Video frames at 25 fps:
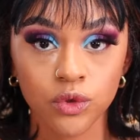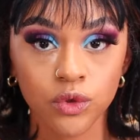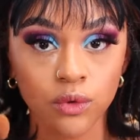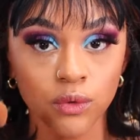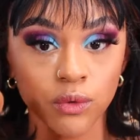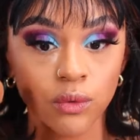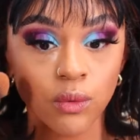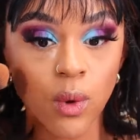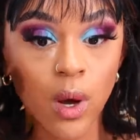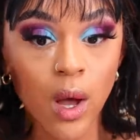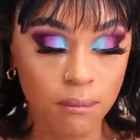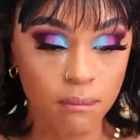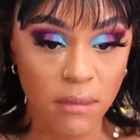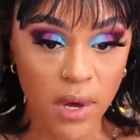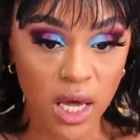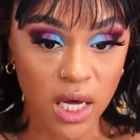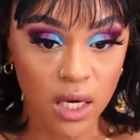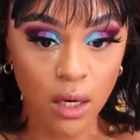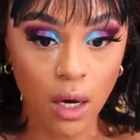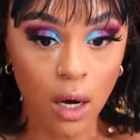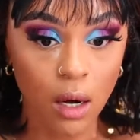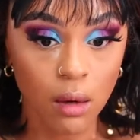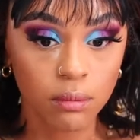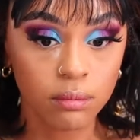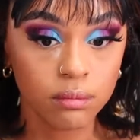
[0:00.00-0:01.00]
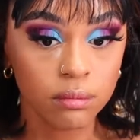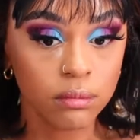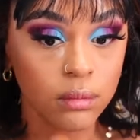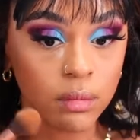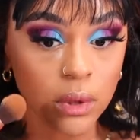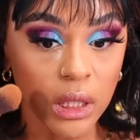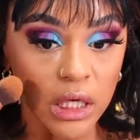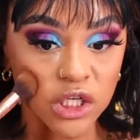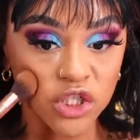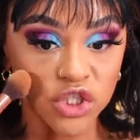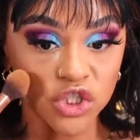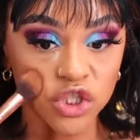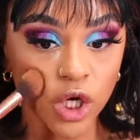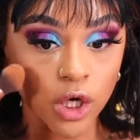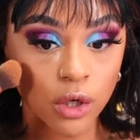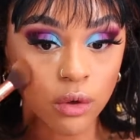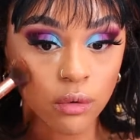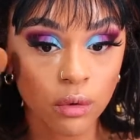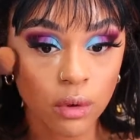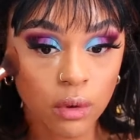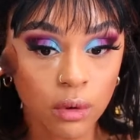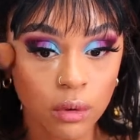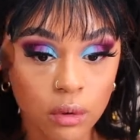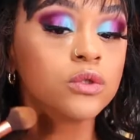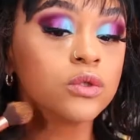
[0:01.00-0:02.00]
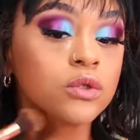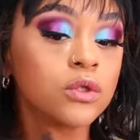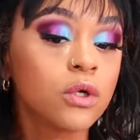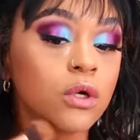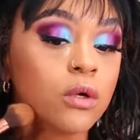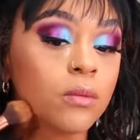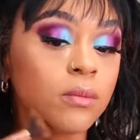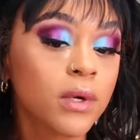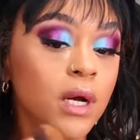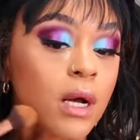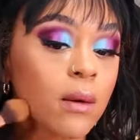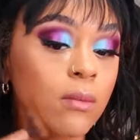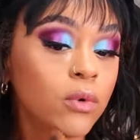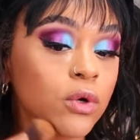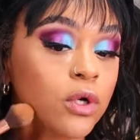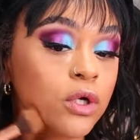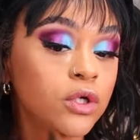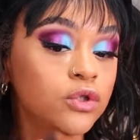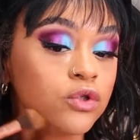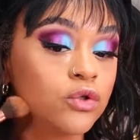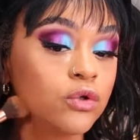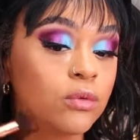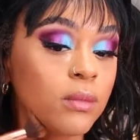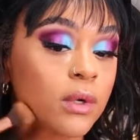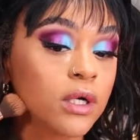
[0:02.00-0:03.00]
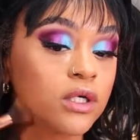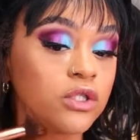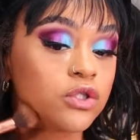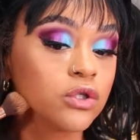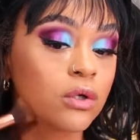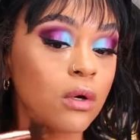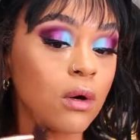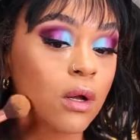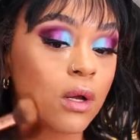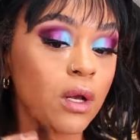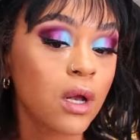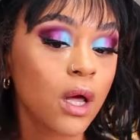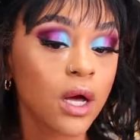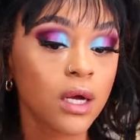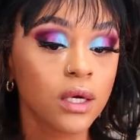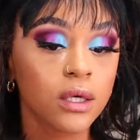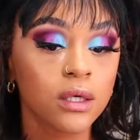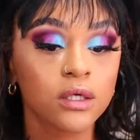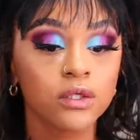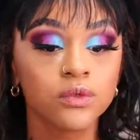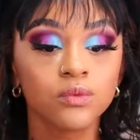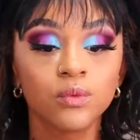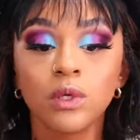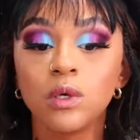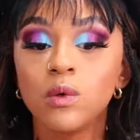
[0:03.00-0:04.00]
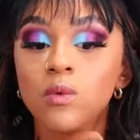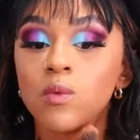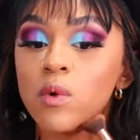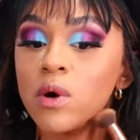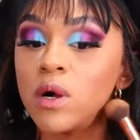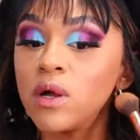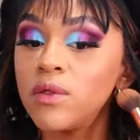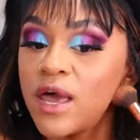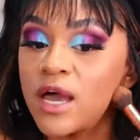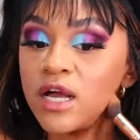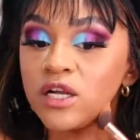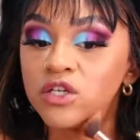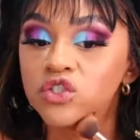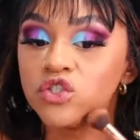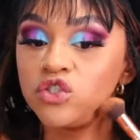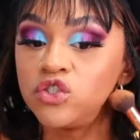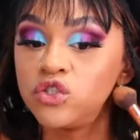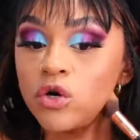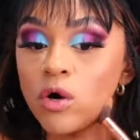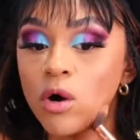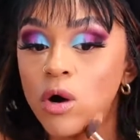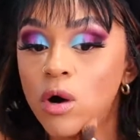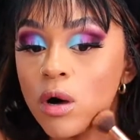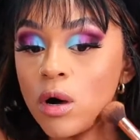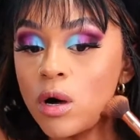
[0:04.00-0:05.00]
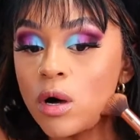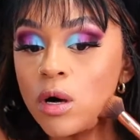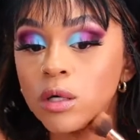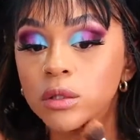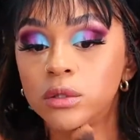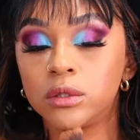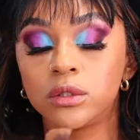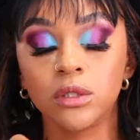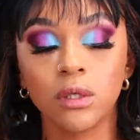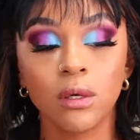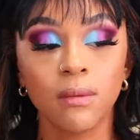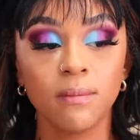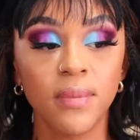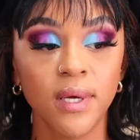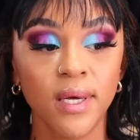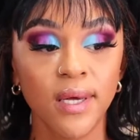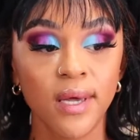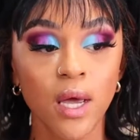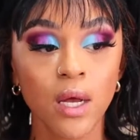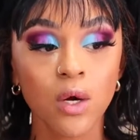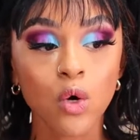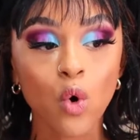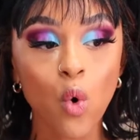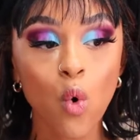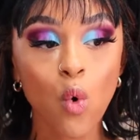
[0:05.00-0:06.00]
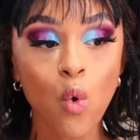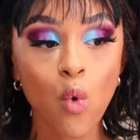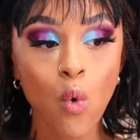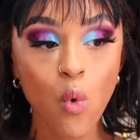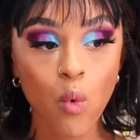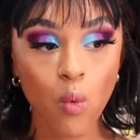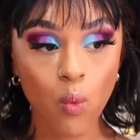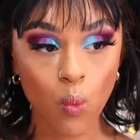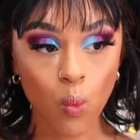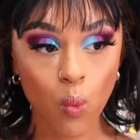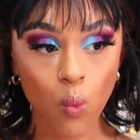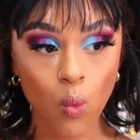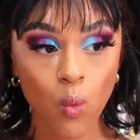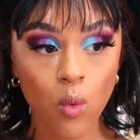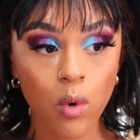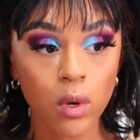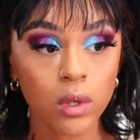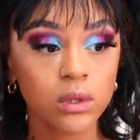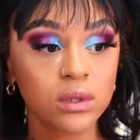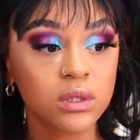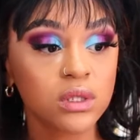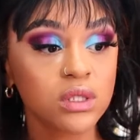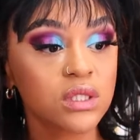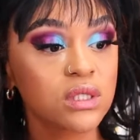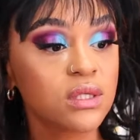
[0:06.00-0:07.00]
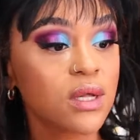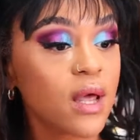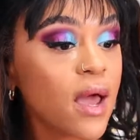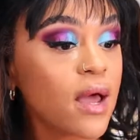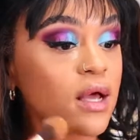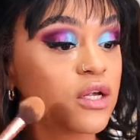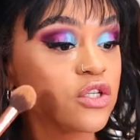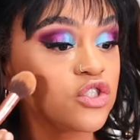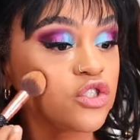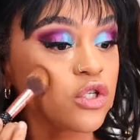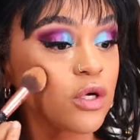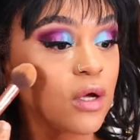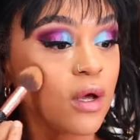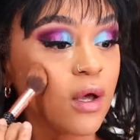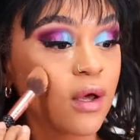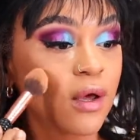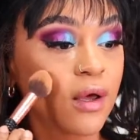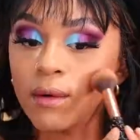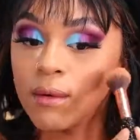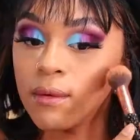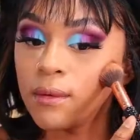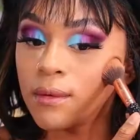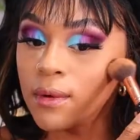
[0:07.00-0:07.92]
to makeup in general. So, but I'm gonna do my jawline because we want that jaw to be snatched. All